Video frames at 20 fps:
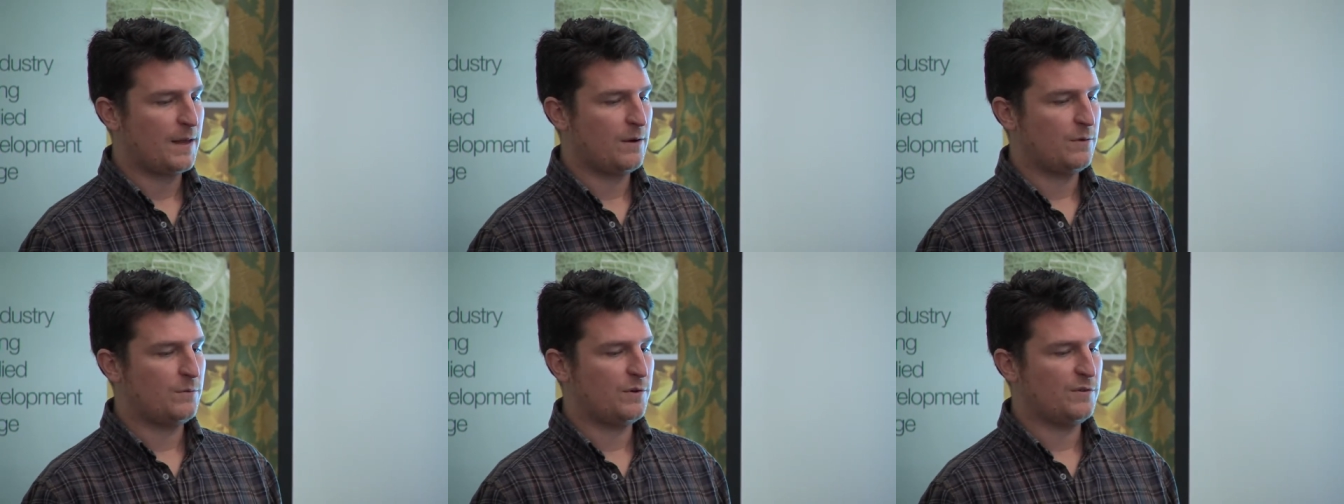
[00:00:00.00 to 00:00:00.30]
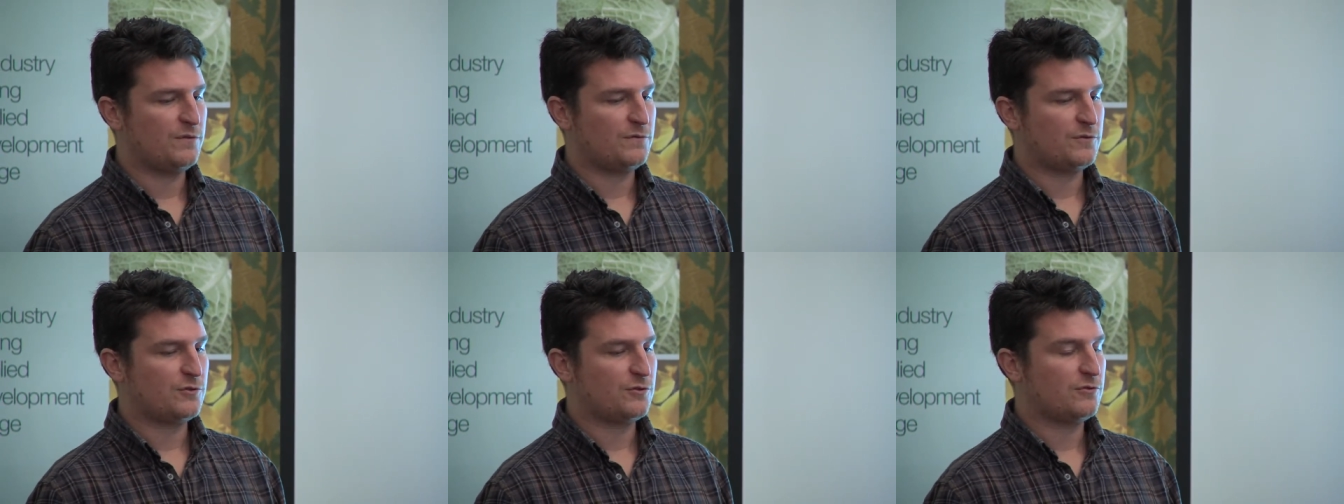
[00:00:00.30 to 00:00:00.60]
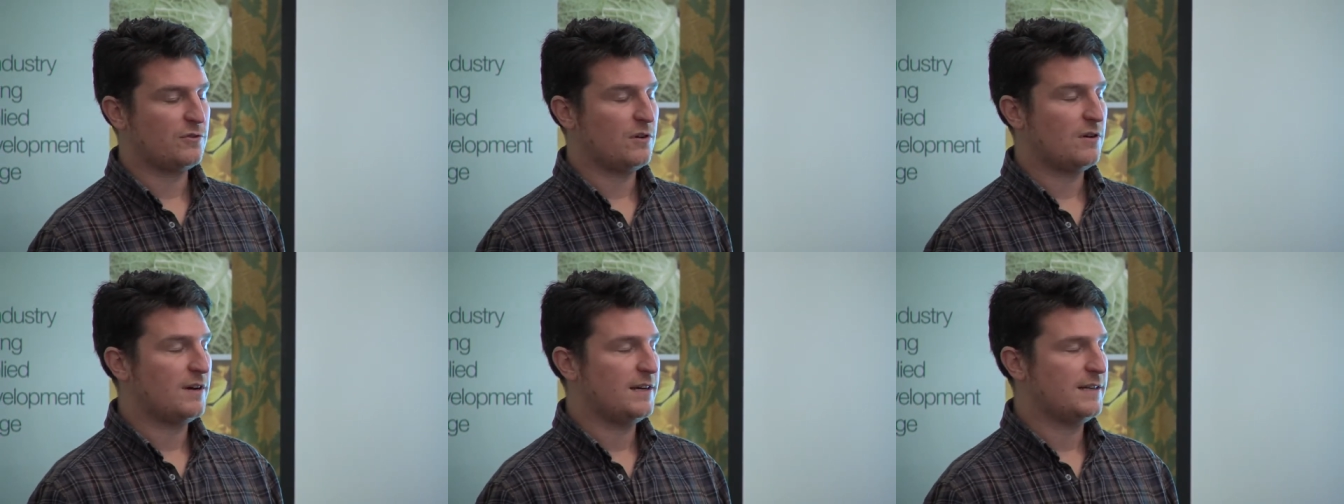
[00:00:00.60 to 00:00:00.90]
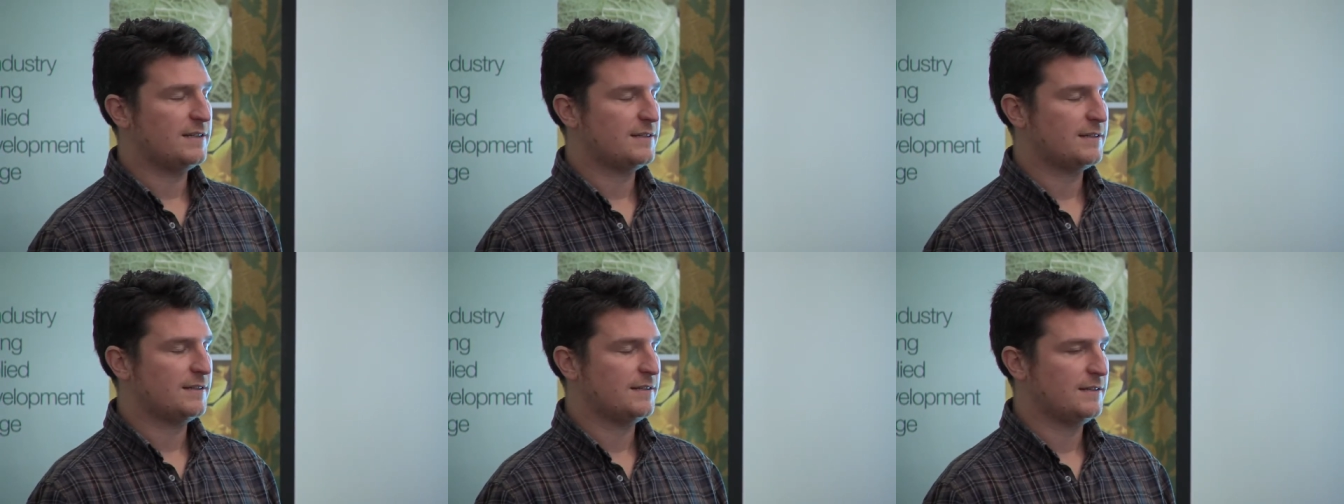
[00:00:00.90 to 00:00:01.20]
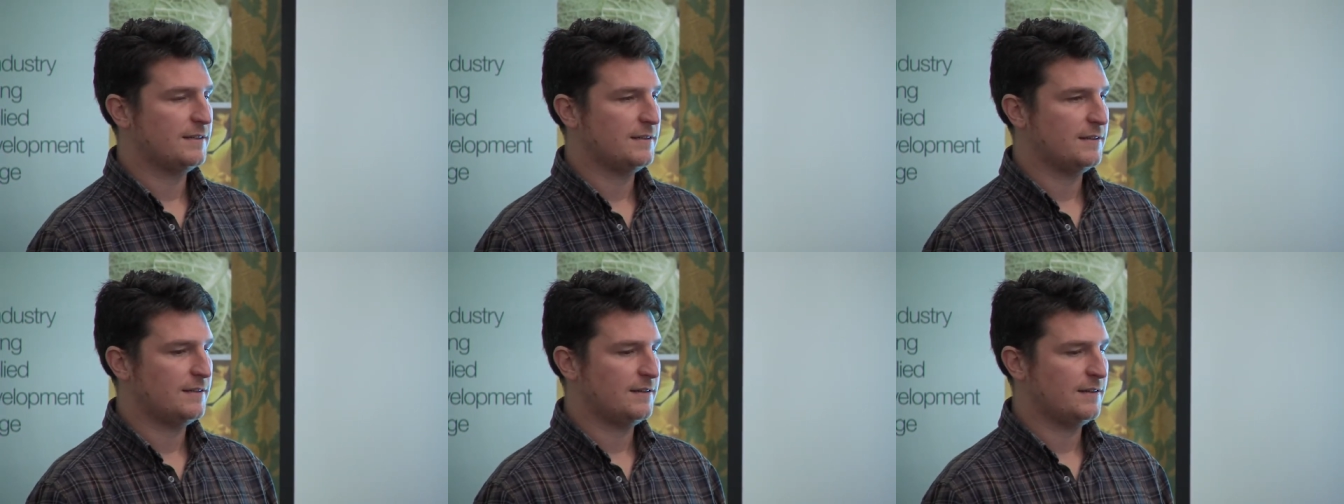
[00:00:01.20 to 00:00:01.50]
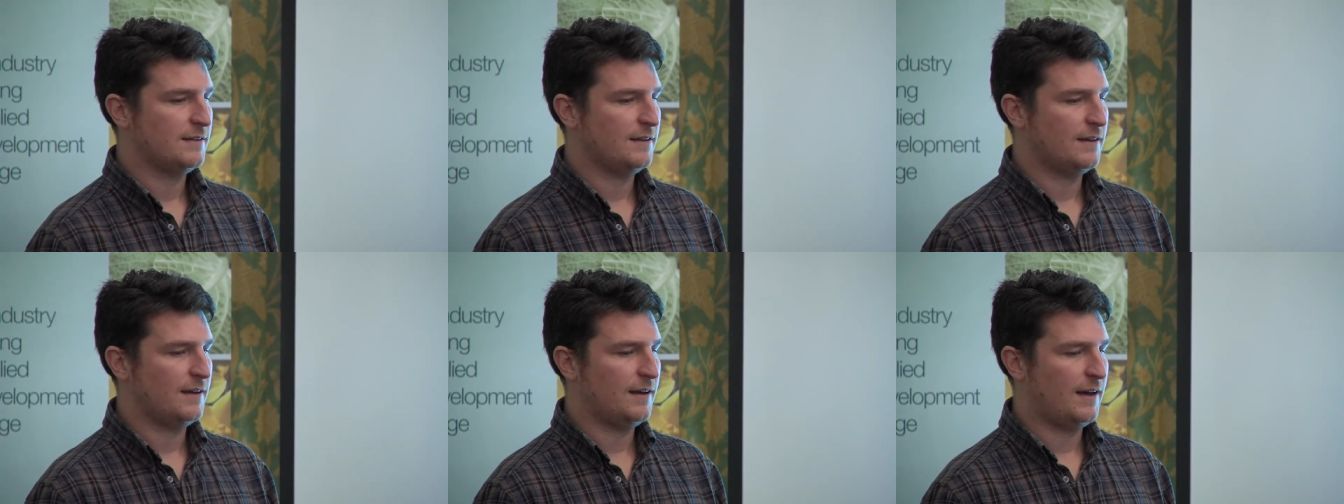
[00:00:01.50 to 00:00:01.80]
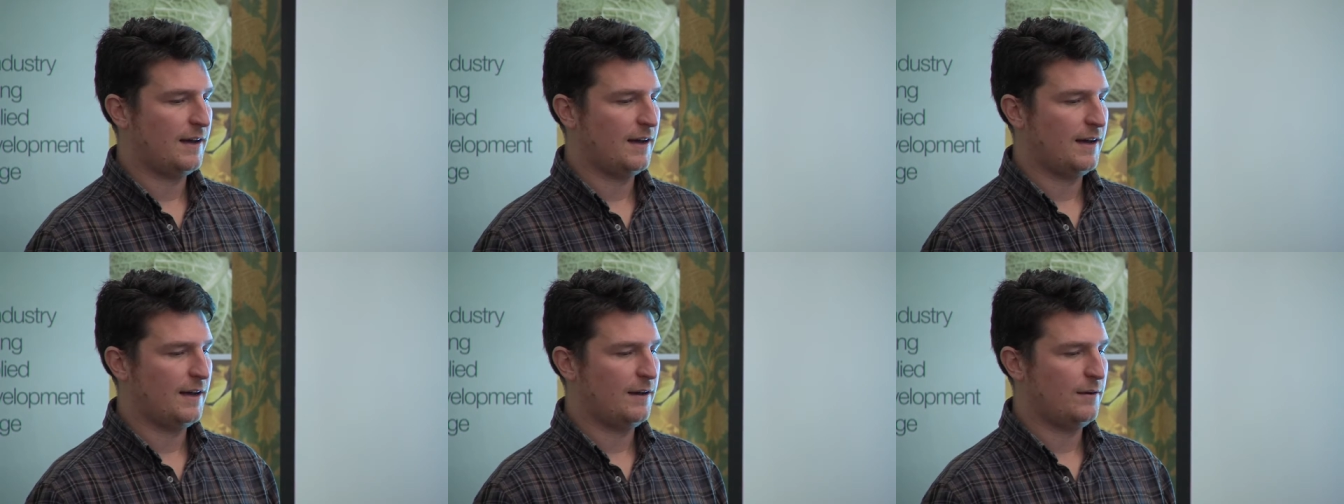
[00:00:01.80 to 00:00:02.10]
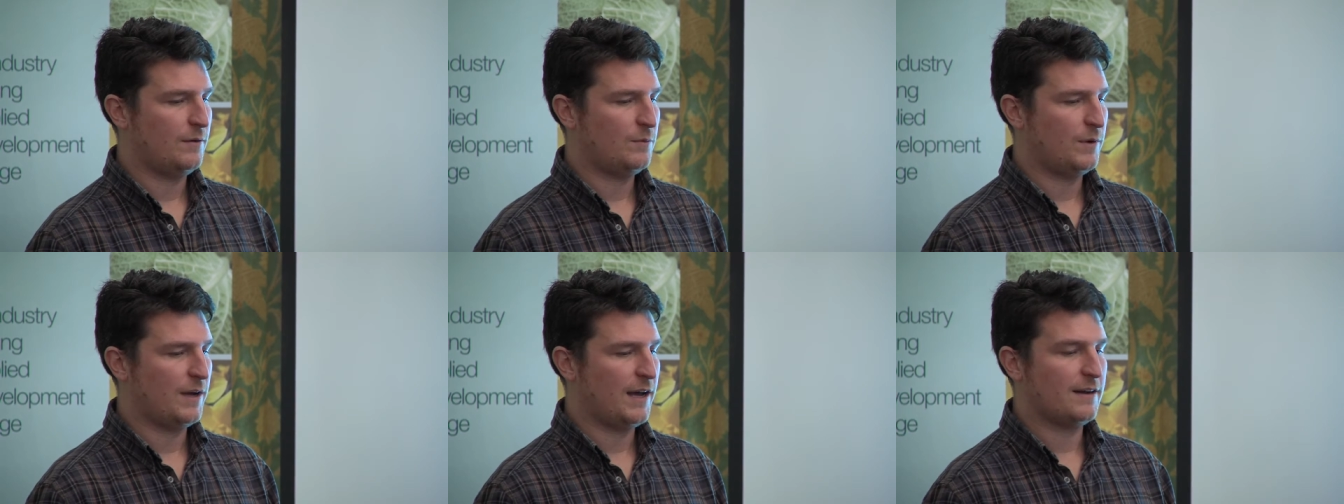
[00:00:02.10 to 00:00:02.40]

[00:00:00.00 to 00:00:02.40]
We've tried. We